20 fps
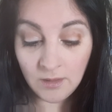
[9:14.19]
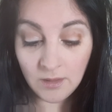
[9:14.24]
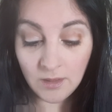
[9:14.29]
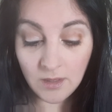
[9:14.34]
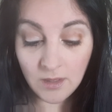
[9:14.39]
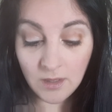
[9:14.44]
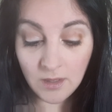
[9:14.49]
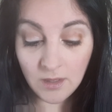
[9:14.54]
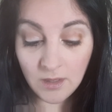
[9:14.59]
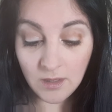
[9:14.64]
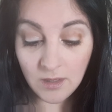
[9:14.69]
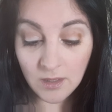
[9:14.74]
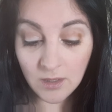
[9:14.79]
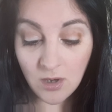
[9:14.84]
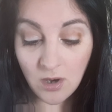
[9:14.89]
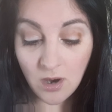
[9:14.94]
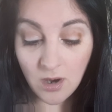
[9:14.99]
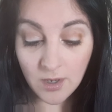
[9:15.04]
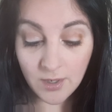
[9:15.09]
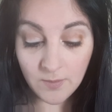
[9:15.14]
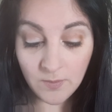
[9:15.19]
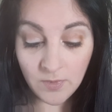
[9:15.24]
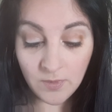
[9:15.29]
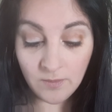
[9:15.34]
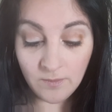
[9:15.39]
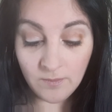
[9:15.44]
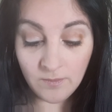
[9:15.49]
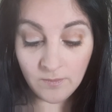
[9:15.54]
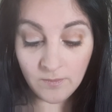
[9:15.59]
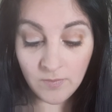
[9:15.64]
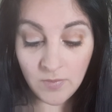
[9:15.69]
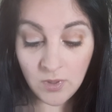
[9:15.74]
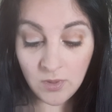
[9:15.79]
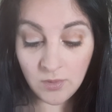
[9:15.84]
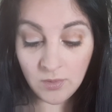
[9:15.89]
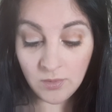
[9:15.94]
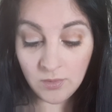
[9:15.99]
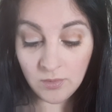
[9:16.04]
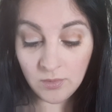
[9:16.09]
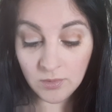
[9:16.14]
cardamom,
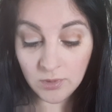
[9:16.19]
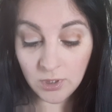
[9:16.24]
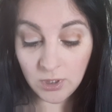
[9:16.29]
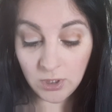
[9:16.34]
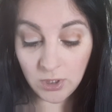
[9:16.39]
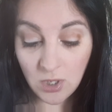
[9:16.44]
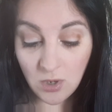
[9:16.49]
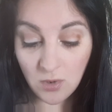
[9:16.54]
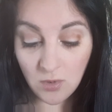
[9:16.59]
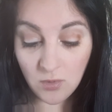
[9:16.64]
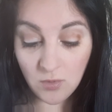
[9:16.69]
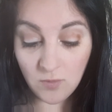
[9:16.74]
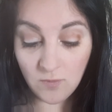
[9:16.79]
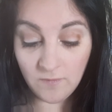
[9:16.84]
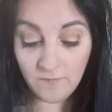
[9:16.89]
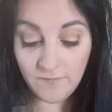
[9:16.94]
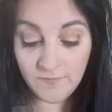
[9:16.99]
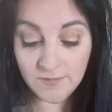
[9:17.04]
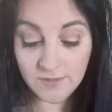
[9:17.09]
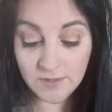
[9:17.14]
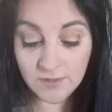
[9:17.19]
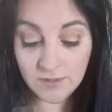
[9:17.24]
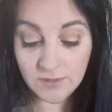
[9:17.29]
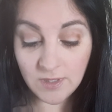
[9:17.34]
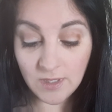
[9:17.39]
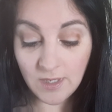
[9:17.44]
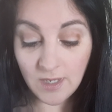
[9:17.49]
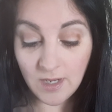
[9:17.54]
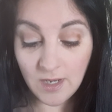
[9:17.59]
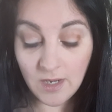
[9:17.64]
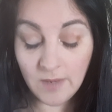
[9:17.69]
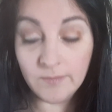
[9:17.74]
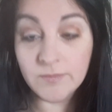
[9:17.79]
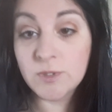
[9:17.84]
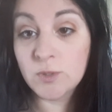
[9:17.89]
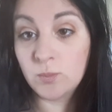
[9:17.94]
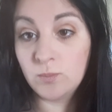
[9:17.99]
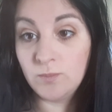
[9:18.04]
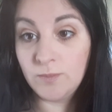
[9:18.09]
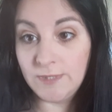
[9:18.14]
cloves,
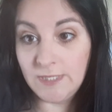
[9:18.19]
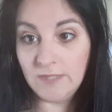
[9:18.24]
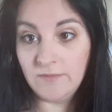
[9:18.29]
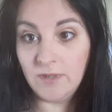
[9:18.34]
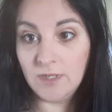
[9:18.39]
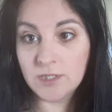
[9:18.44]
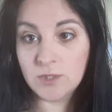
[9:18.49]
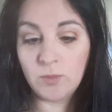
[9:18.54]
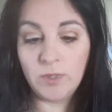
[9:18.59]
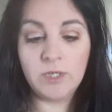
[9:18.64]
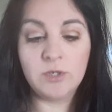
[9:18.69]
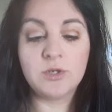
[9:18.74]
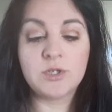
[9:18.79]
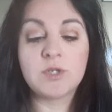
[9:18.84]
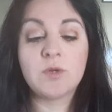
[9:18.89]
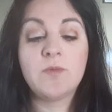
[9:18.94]
stevia sweetener.